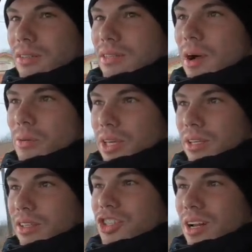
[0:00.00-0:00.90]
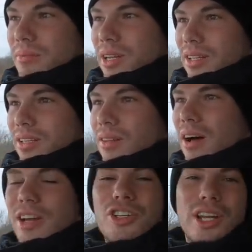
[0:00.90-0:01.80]
that we can legitimately
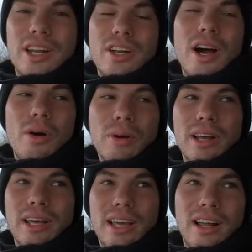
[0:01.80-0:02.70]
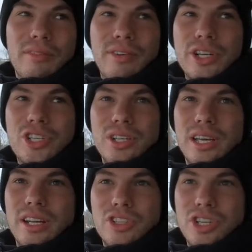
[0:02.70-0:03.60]
launch and know we're gonna get on fish
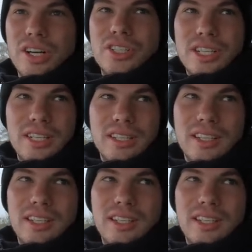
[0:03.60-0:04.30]
in Jersey.